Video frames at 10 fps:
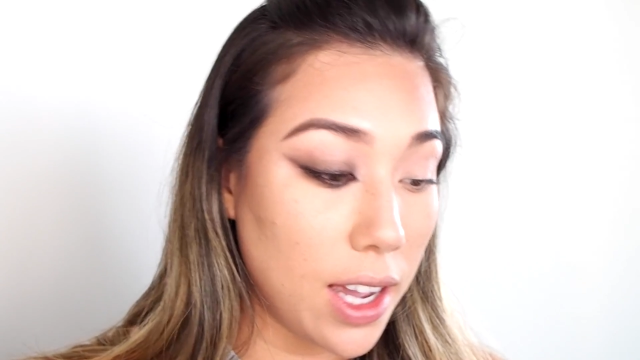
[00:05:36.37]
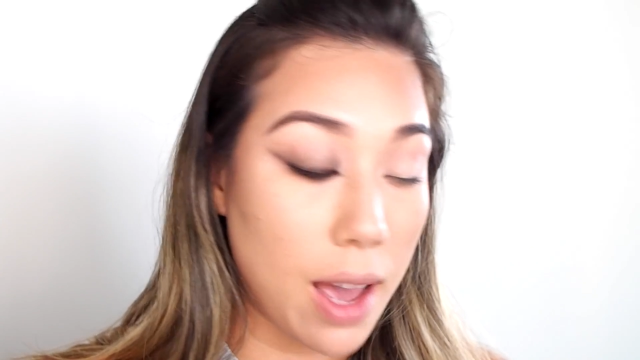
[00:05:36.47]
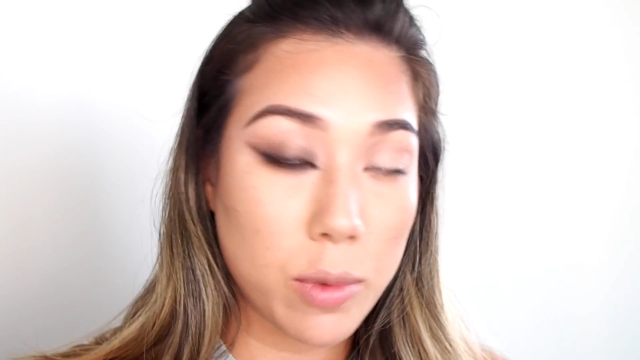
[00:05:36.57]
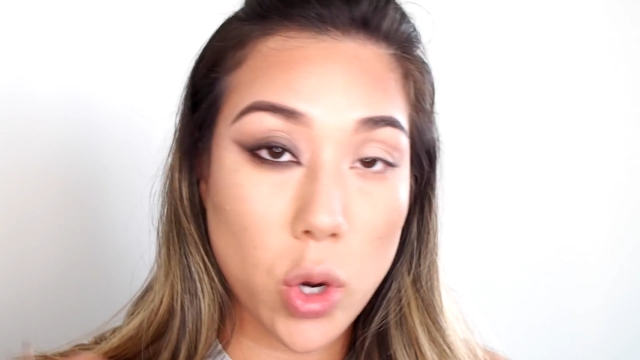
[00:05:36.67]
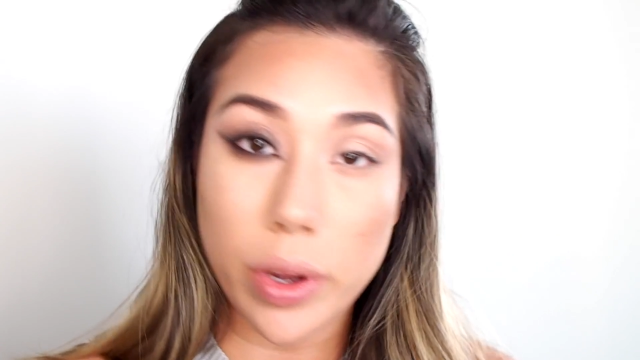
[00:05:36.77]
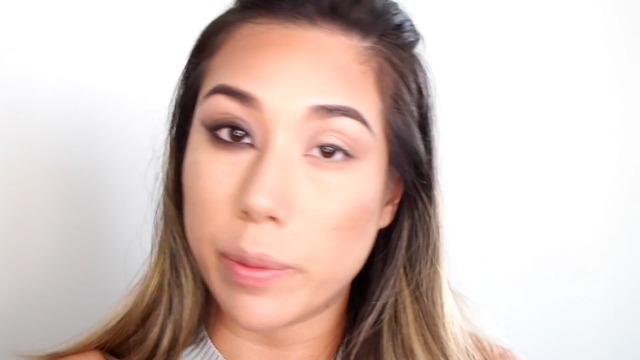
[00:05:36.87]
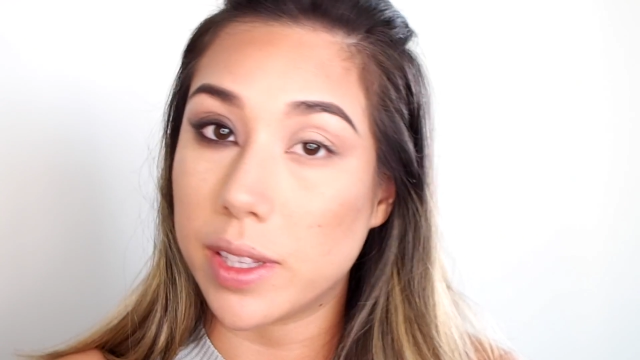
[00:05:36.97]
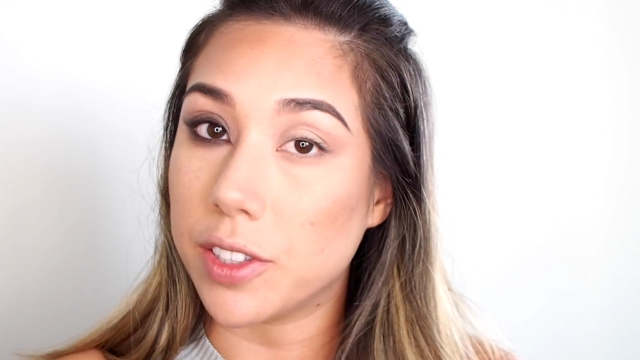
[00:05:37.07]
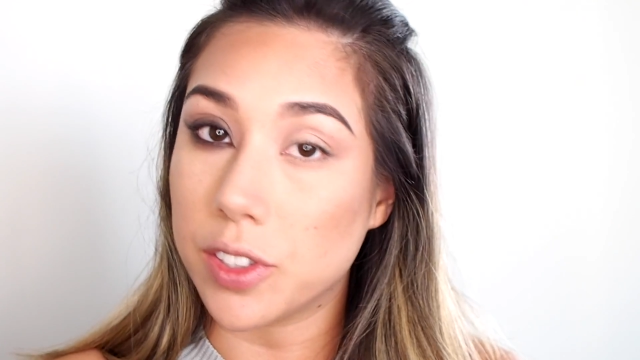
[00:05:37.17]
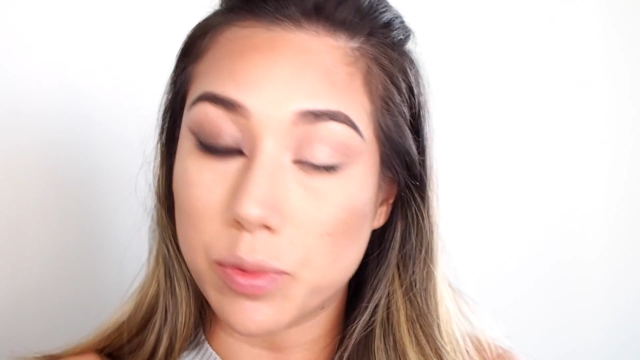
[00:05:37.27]
I'm going
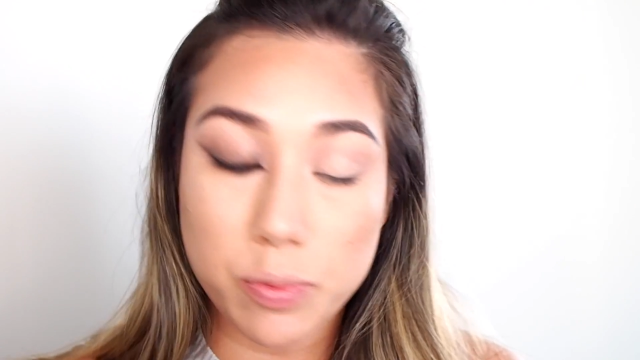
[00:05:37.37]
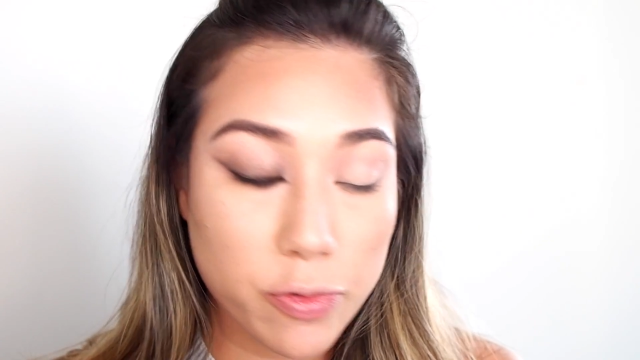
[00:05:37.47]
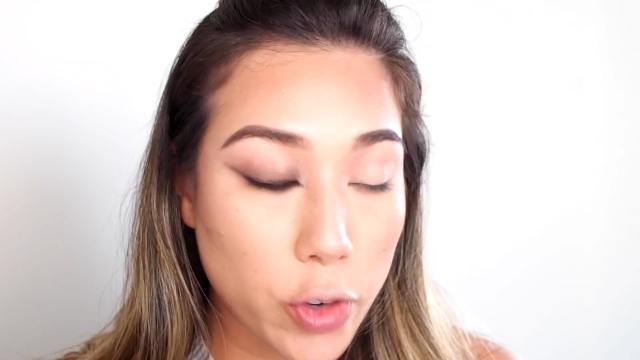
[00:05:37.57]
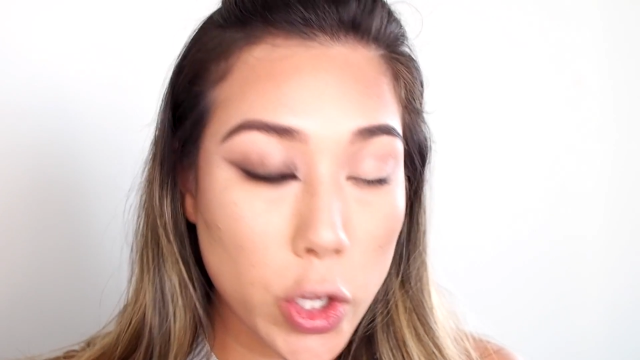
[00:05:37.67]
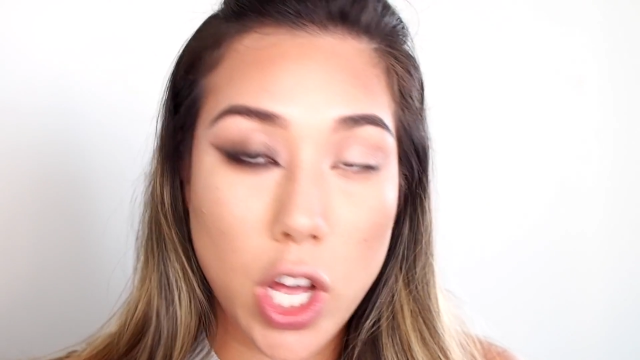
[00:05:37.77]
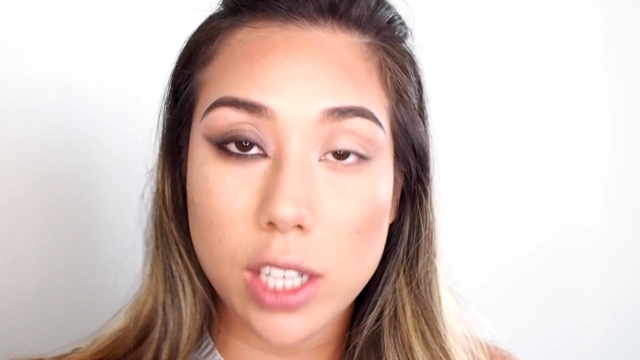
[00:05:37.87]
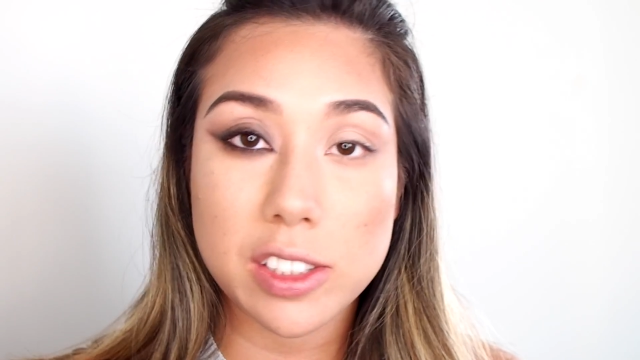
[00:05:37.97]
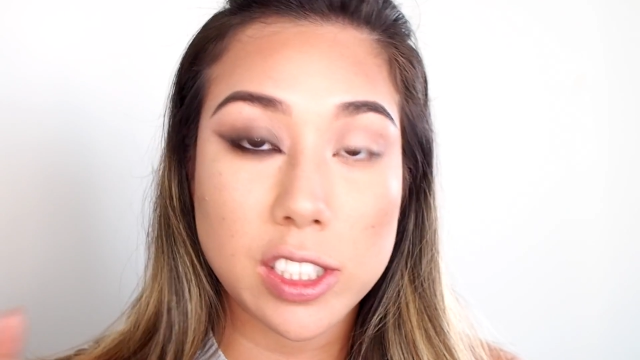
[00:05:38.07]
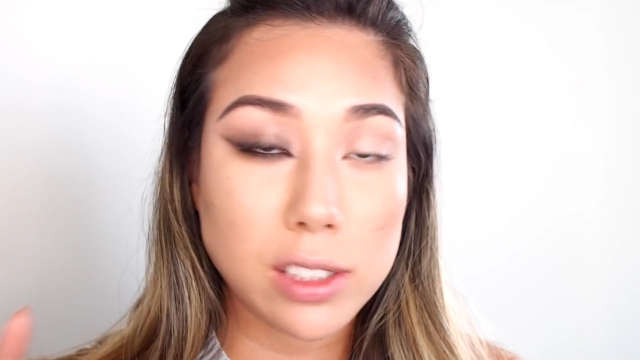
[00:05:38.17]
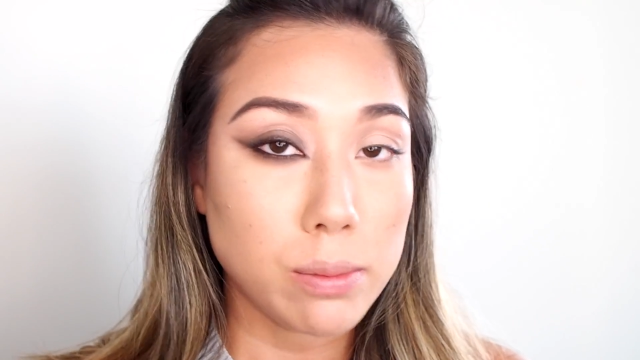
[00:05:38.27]
with the full-on
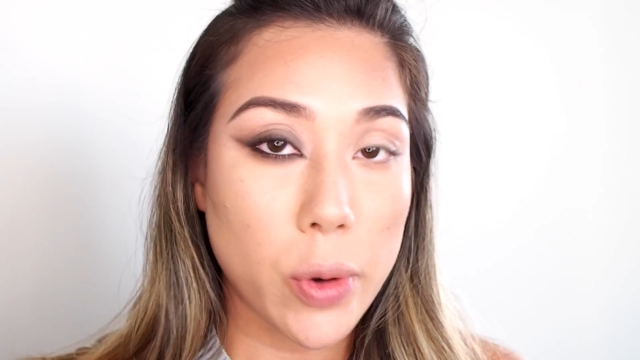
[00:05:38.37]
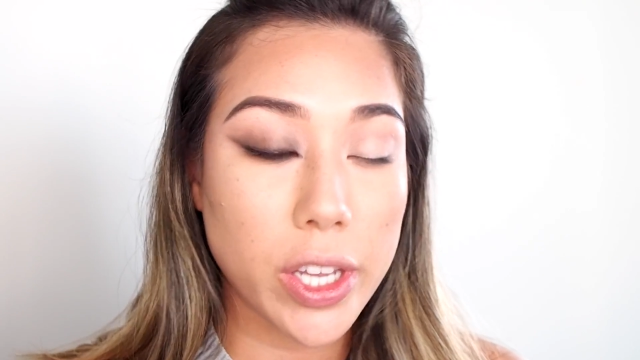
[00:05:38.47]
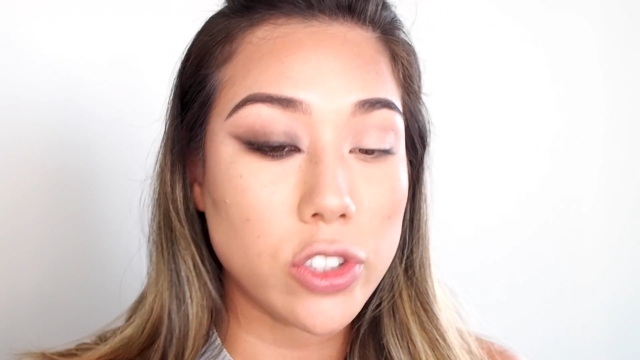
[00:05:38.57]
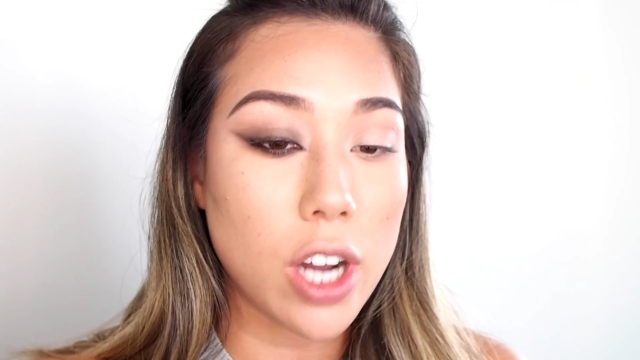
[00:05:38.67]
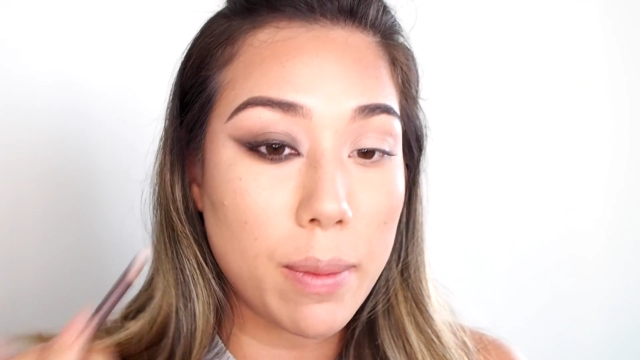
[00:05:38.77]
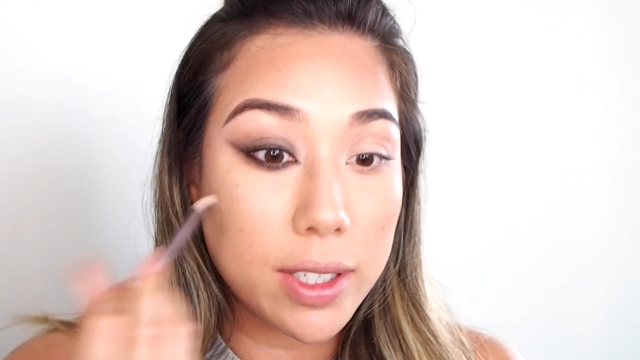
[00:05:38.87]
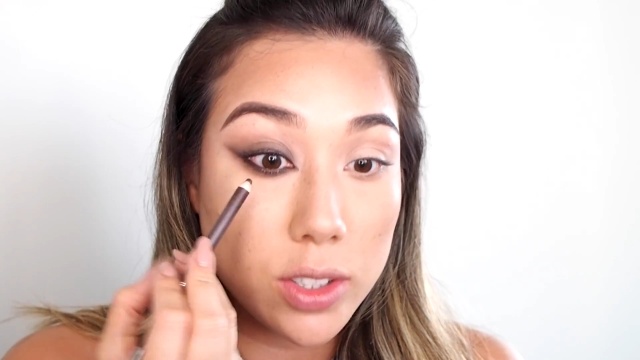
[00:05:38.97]
smoky drama,